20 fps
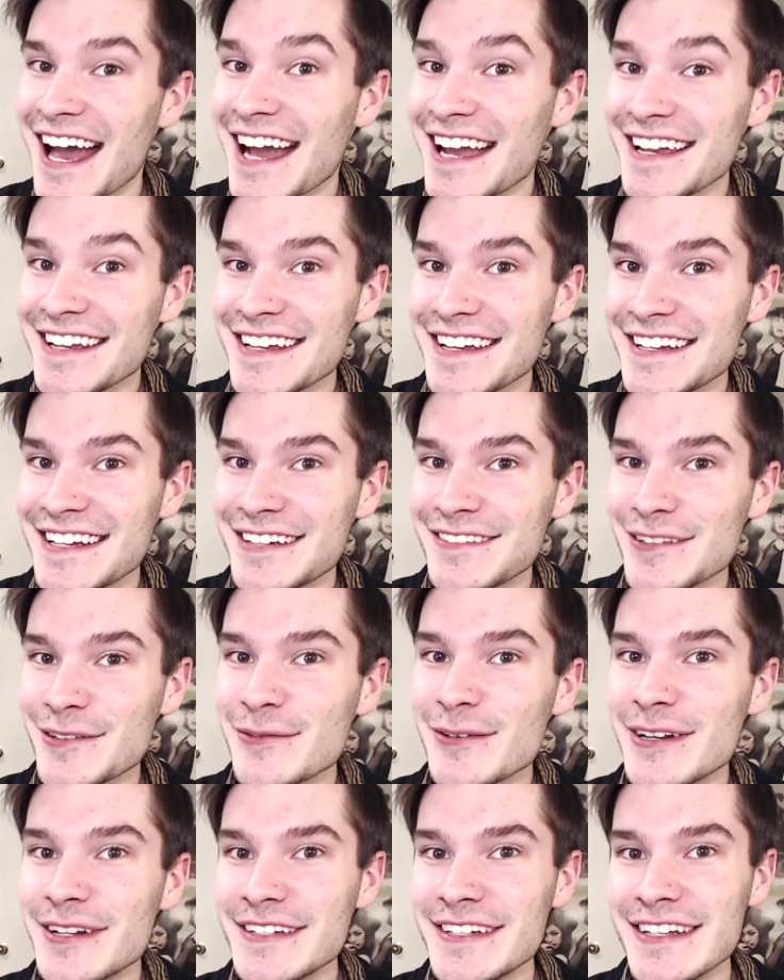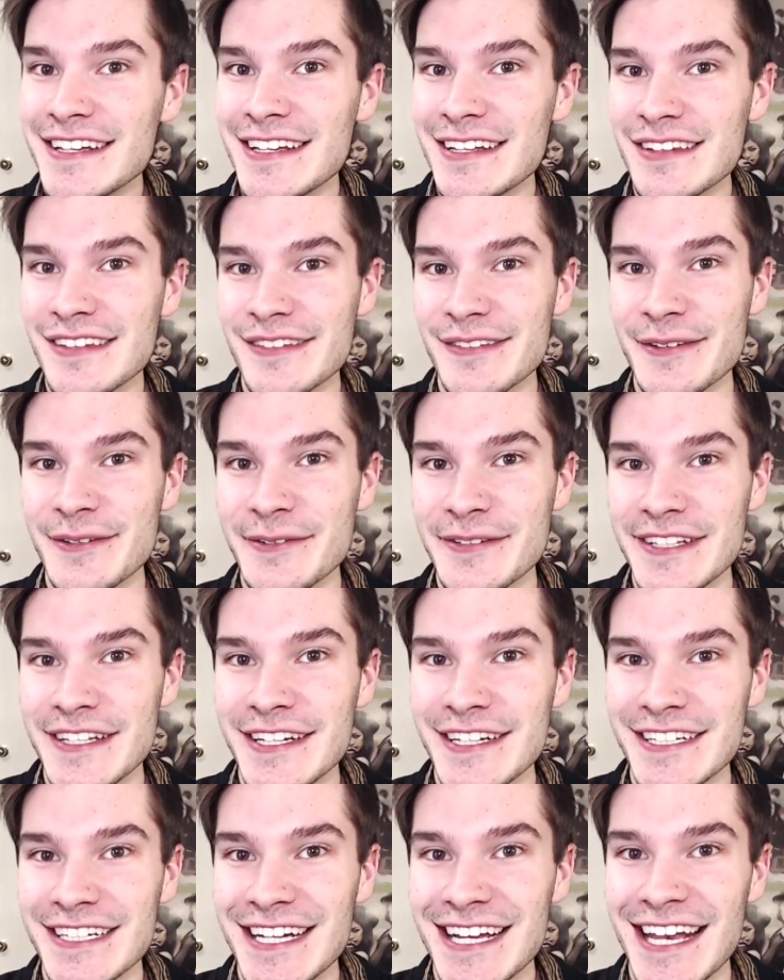Hi again, everyone. It's Luke
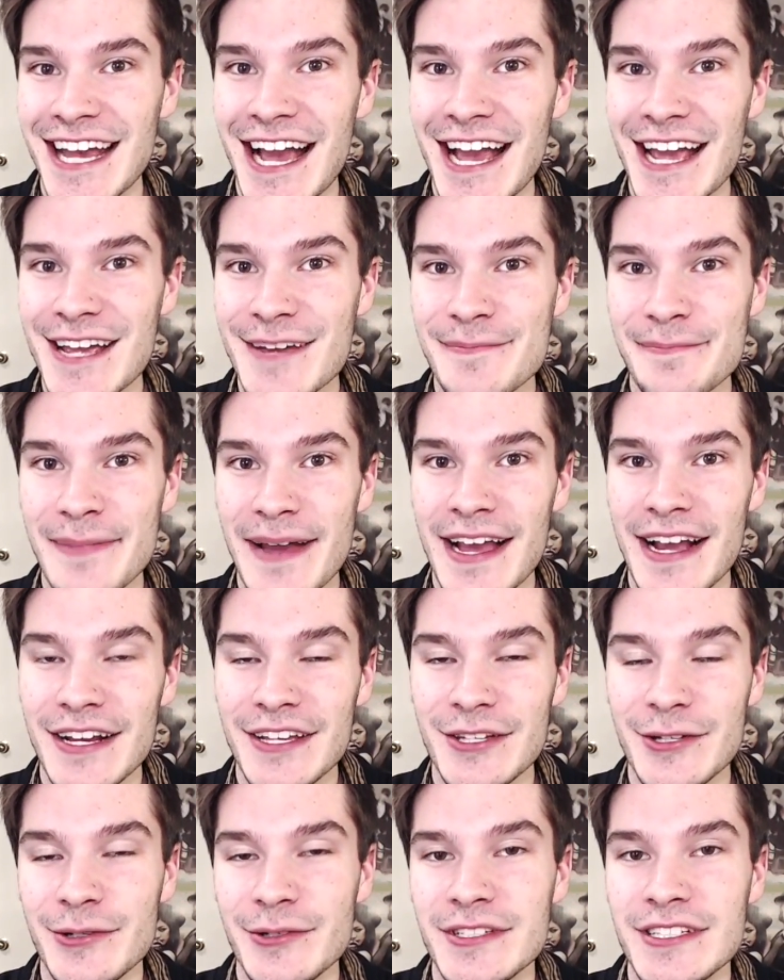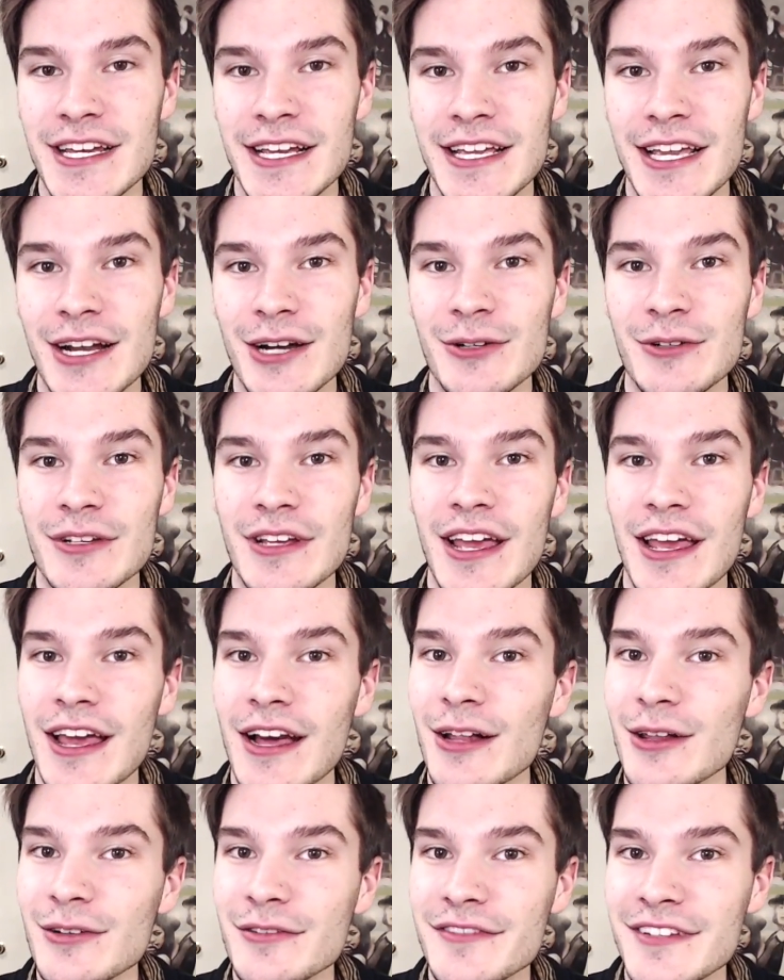here, and I am back to check out
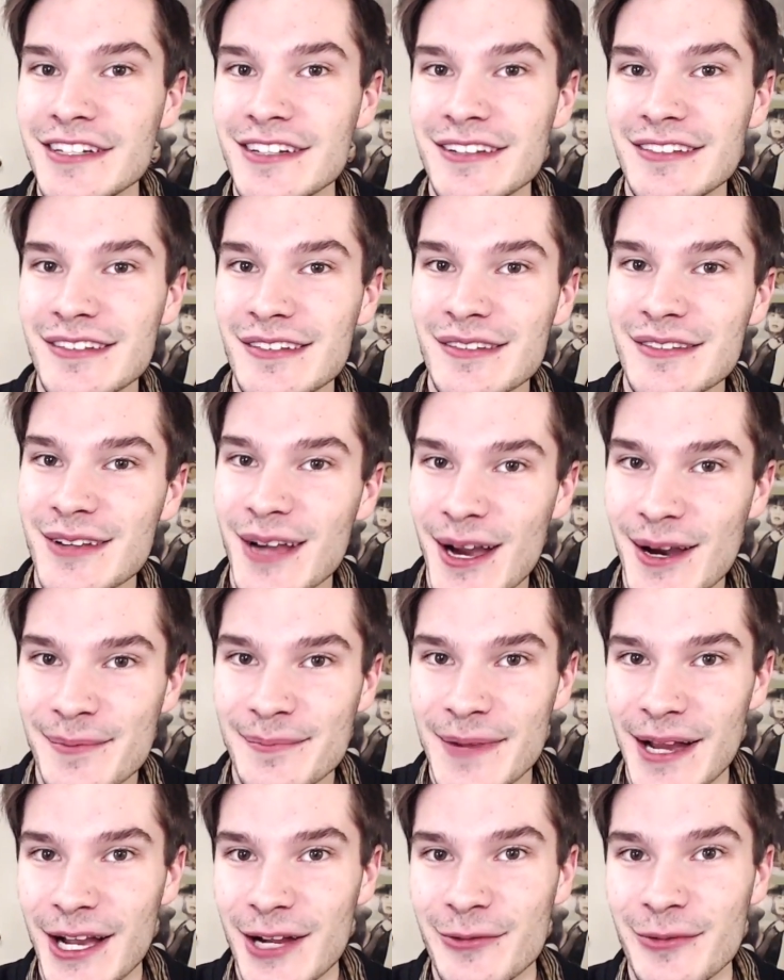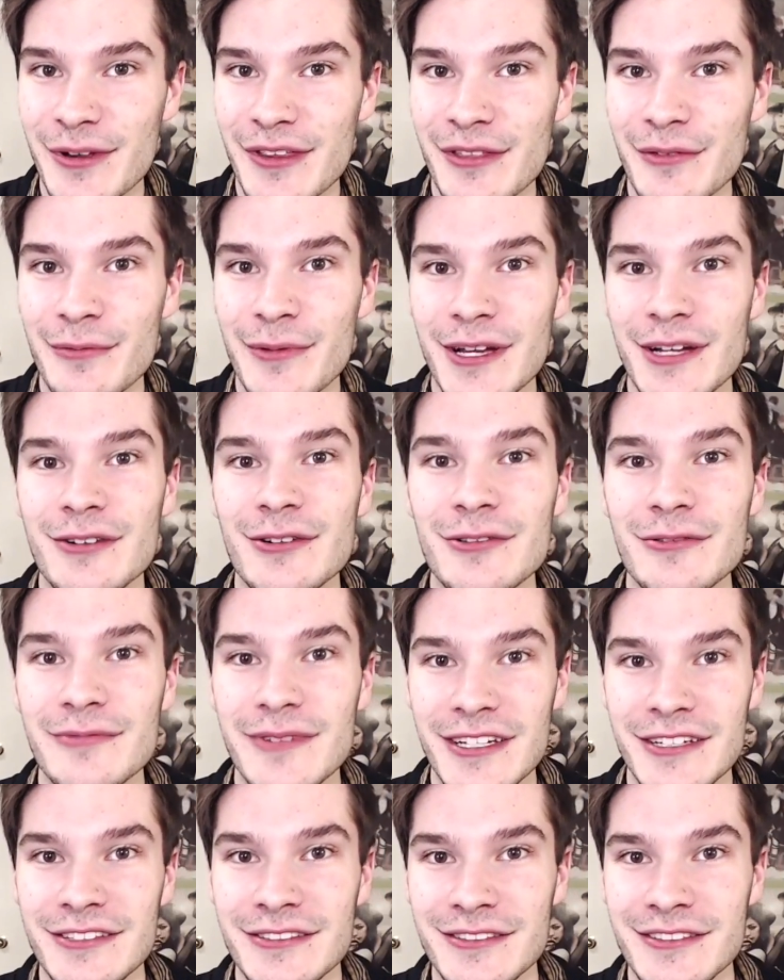Helovenus's comeback with Wiggle
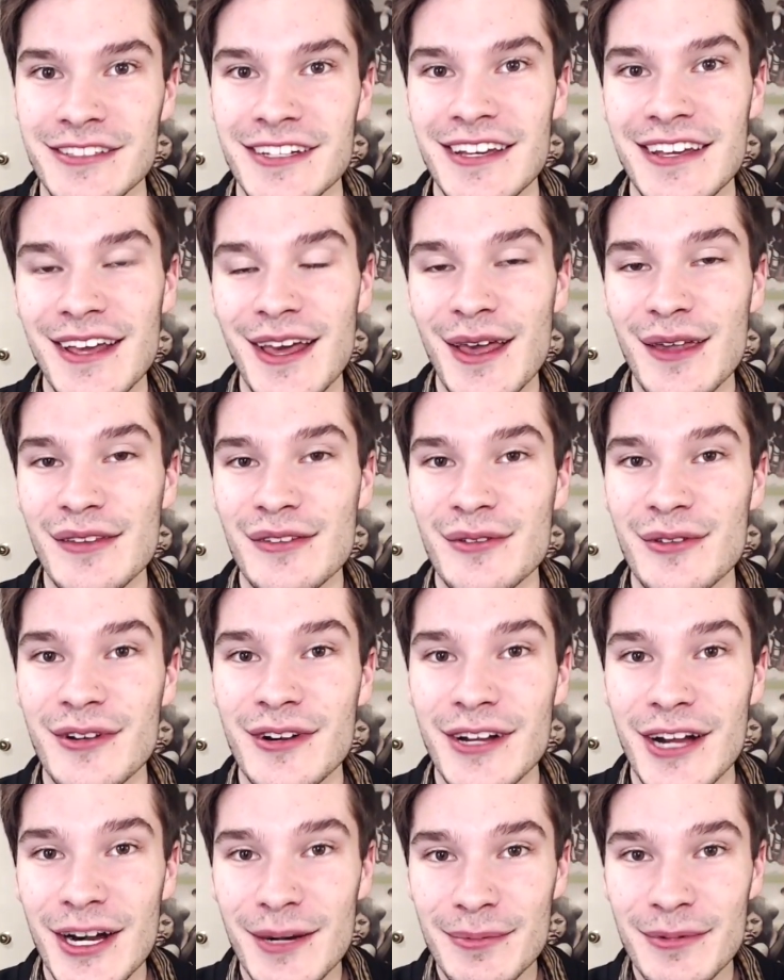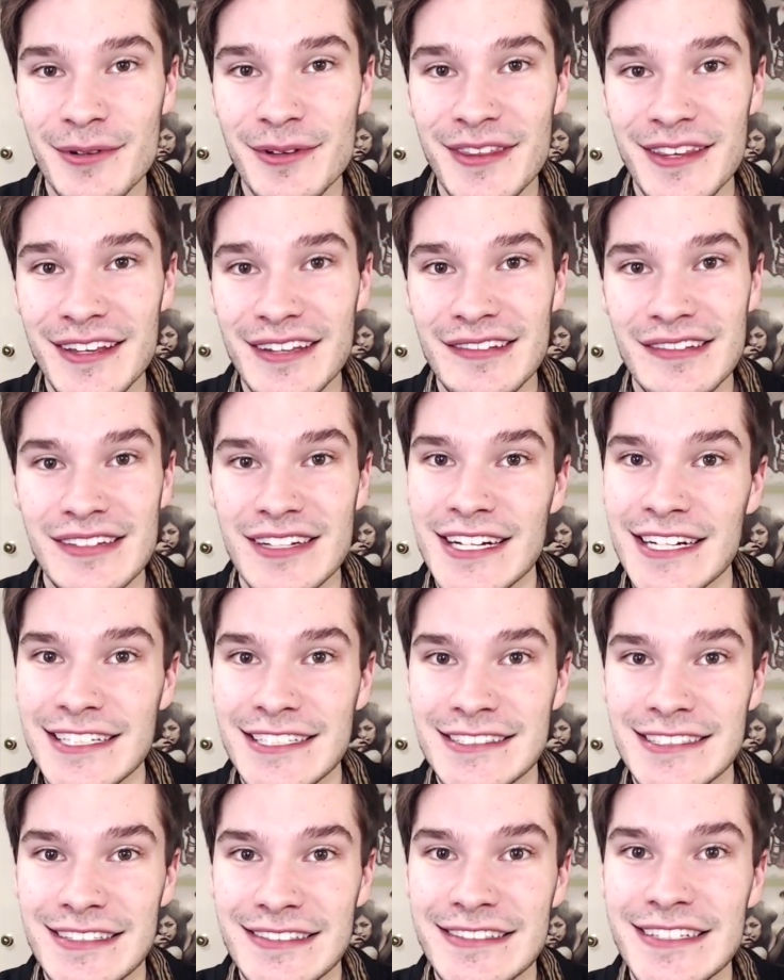Wiggle. So there are a couple things that I
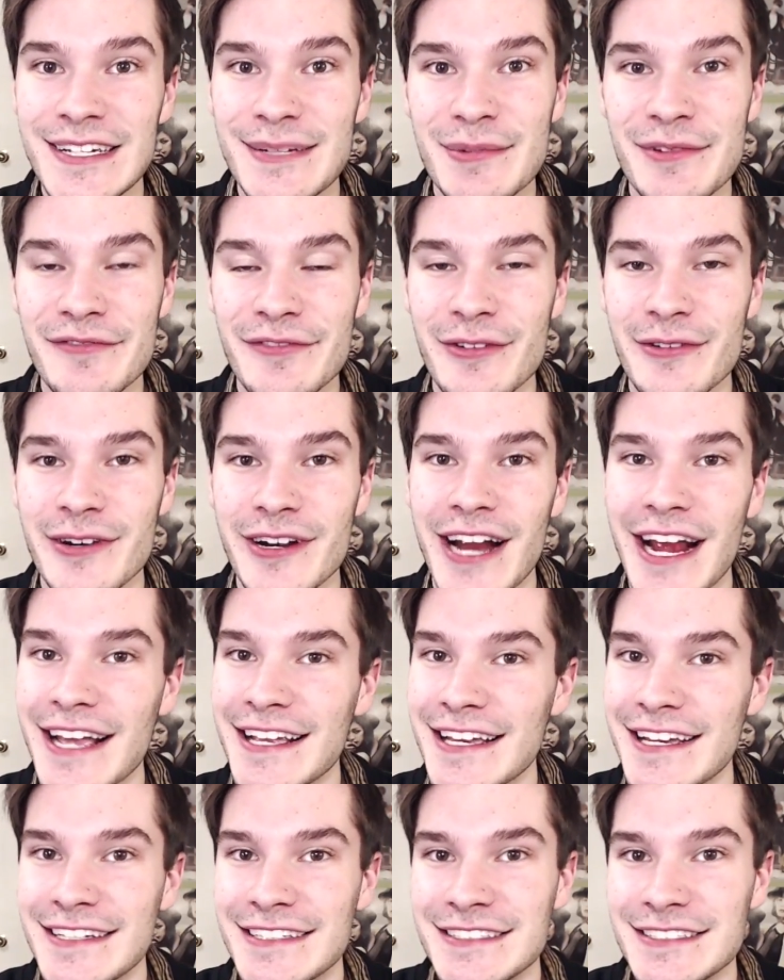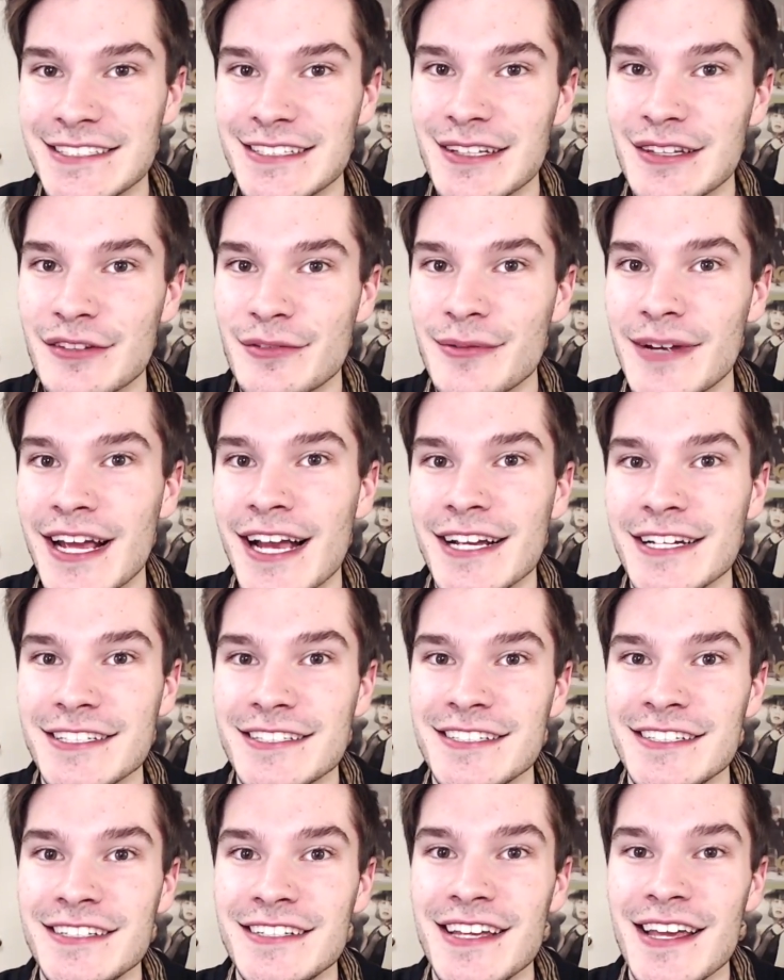need to say before I get into this
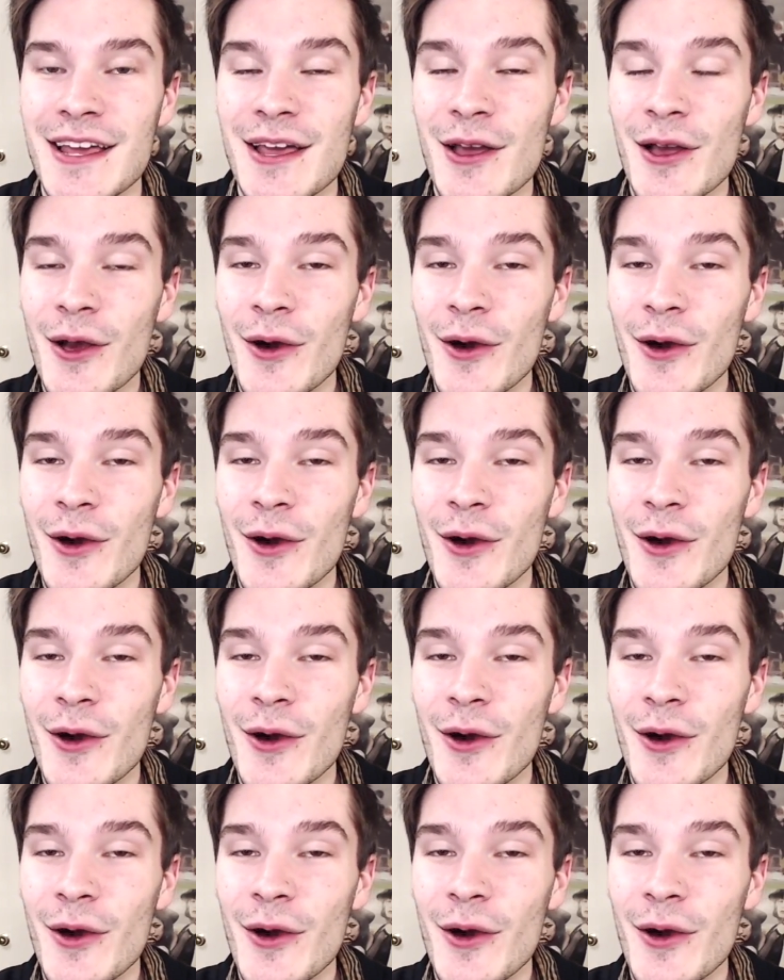reaction.